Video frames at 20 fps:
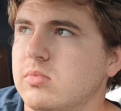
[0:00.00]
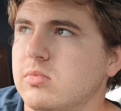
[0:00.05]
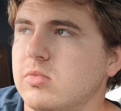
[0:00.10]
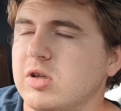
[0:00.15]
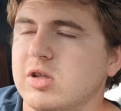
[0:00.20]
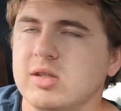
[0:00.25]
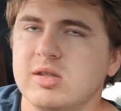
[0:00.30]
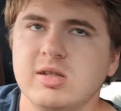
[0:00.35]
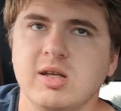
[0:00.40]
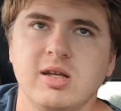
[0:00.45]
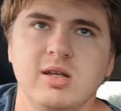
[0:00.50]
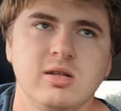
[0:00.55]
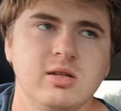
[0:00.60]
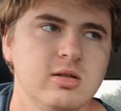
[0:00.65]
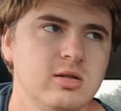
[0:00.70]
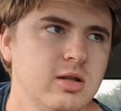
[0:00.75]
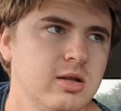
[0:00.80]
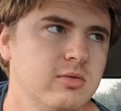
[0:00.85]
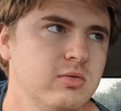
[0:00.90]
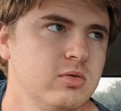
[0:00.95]
Wait,
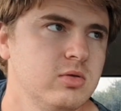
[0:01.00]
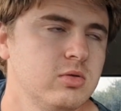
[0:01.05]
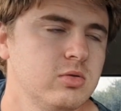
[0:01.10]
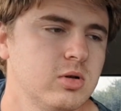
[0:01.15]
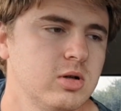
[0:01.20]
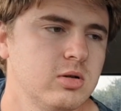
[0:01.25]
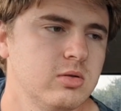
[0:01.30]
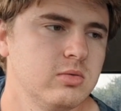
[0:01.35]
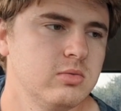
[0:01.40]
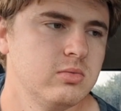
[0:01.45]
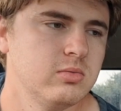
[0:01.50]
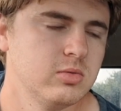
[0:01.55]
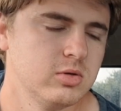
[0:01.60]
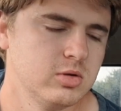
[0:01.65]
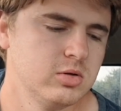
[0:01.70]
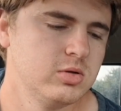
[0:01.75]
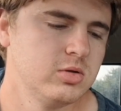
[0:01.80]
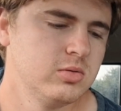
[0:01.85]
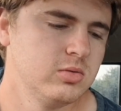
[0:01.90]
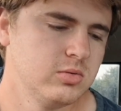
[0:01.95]
10, 11, 12,
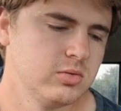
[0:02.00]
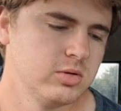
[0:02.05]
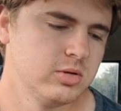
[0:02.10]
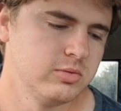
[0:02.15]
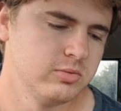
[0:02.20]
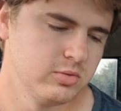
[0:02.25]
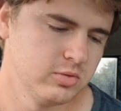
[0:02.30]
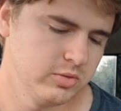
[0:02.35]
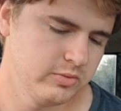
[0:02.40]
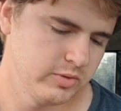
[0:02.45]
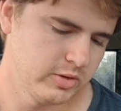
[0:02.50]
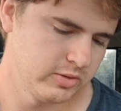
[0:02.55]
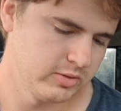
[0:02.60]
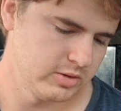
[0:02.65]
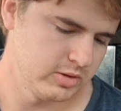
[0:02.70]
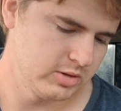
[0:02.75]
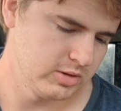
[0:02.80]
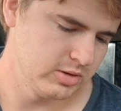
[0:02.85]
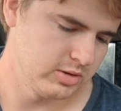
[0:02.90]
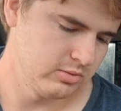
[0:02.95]
1, 2, 3, 4, 5,
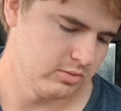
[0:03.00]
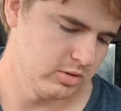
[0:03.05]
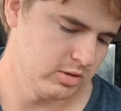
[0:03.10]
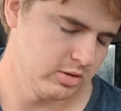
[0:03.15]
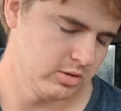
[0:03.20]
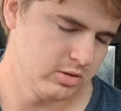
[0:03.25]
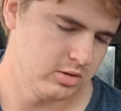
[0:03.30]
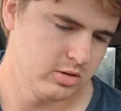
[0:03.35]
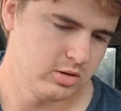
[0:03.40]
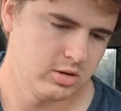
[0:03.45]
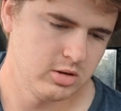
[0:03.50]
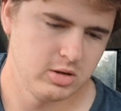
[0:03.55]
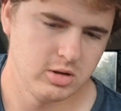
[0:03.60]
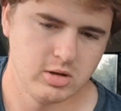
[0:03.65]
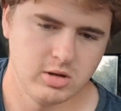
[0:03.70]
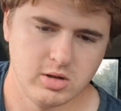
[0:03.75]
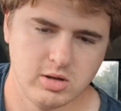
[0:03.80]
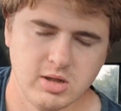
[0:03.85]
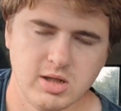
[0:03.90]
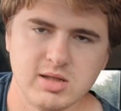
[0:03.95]
6, 7, 8.
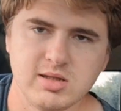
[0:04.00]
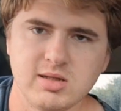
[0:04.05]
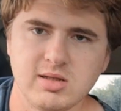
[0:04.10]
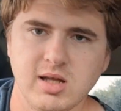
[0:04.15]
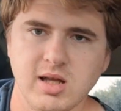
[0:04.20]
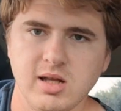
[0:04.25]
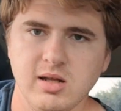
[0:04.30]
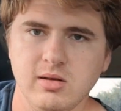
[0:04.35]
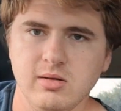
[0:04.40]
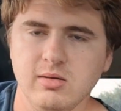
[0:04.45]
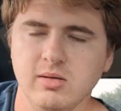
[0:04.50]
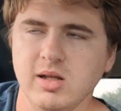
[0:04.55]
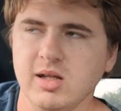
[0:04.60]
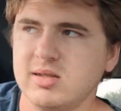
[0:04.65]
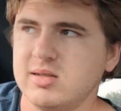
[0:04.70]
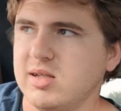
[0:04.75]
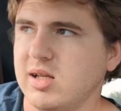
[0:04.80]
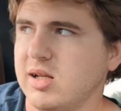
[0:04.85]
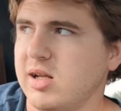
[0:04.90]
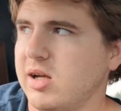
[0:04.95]
It's 10,
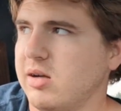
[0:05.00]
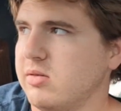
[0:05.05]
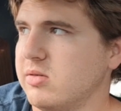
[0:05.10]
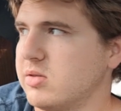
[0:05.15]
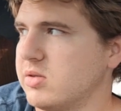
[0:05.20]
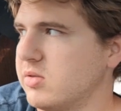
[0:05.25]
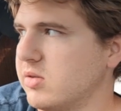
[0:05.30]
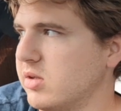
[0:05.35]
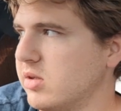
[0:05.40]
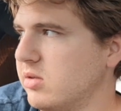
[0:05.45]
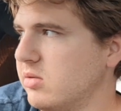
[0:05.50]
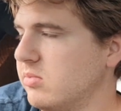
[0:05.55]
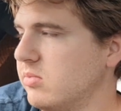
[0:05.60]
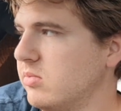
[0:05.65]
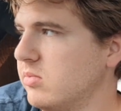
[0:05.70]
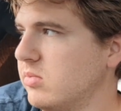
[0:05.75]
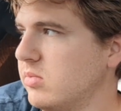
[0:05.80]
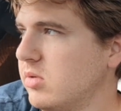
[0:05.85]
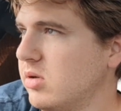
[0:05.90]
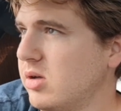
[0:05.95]
that's 10 hours, right?
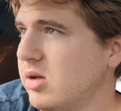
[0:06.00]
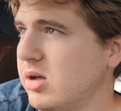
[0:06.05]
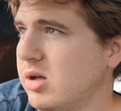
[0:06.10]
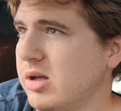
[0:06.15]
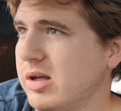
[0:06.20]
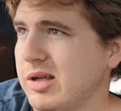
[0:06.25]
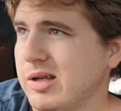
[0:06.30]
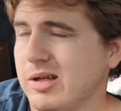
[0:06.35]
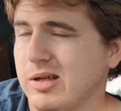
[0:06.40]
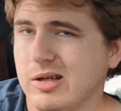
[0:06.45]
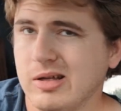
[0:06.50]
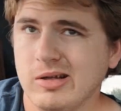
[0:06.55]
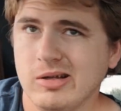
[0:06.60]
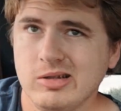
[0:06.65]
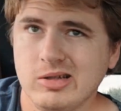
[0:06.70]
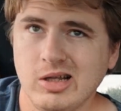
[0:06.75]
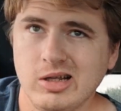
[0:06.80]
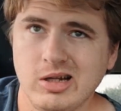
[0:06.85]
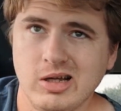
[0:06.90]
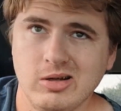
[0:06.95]

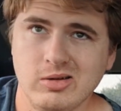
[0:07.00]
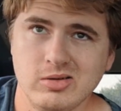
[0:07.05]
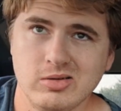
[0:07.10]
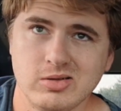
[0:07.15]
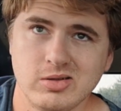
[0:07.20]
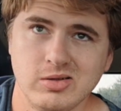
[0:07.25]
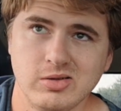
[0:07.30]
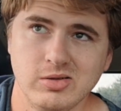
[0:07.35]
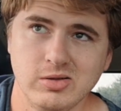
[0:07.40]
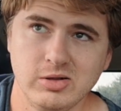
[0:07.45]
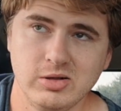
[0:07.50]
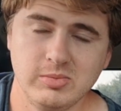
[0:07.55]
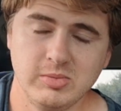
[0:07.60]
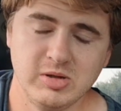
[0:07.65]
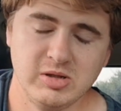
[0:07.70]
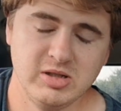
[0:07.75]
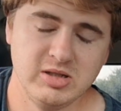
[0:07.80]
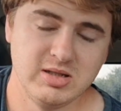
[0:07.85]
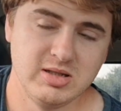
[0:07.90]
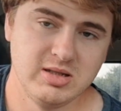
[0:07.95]
10 hours and 30
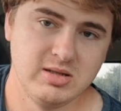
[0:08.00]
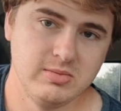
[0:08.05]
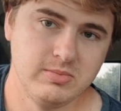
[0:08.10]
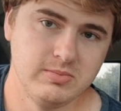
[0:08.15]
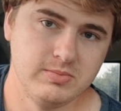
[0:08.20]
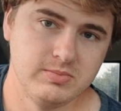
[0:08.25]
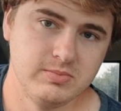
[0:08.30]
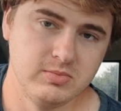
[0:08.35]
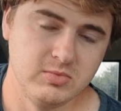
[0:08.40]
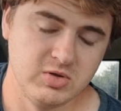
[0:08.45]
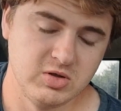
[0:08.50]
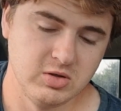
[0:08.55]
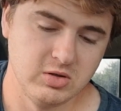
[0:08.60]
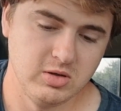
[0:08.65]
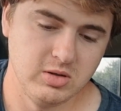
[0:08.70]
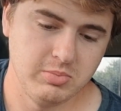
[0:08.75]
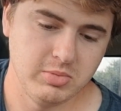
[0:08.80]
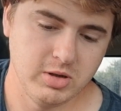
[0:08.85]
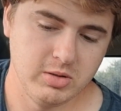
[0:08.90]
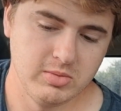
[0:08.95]
minutes.
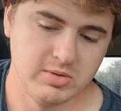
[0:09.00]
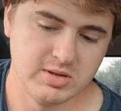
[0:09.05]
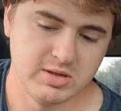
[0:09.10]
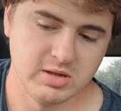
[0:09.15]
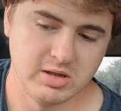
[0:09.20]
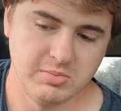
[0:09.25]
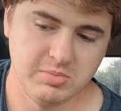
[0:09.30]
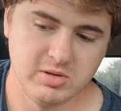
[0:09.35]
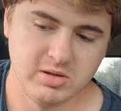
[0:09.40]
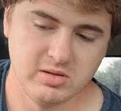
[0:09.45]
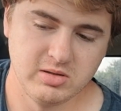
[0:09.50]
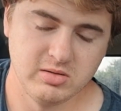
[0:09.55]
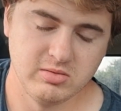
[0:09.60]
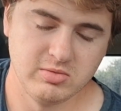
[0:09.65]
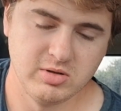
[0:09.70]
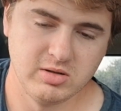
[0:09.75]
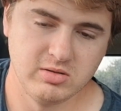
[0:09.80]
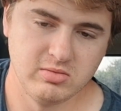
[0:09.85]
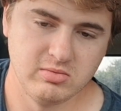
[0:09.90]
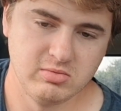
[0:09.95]
So I probably slept
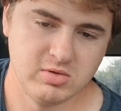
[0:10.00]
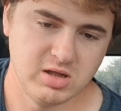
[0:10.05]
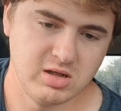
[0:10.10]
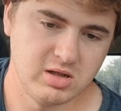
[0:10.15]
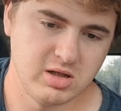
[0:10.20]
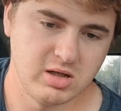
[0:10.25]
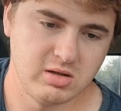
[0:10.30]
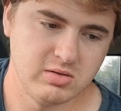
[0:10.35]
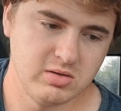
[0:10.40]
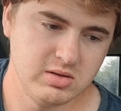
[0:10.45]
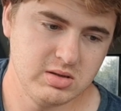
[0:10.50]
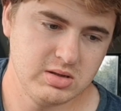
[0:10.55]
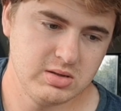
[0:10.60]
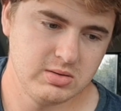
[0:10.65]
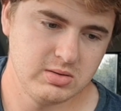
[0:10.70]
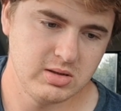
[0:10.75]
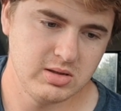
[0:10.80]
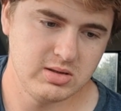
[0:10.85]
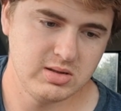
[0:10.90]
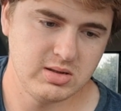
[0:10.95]
around 10
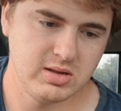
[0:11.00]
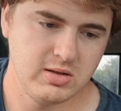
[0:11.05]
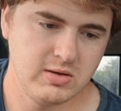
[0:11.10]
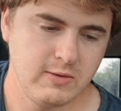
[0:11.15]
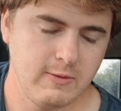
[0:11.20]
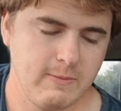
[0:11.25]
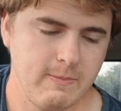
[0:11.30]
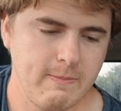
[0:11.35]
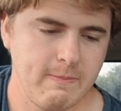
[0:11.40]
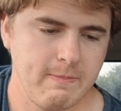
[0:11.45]
hours, let's say.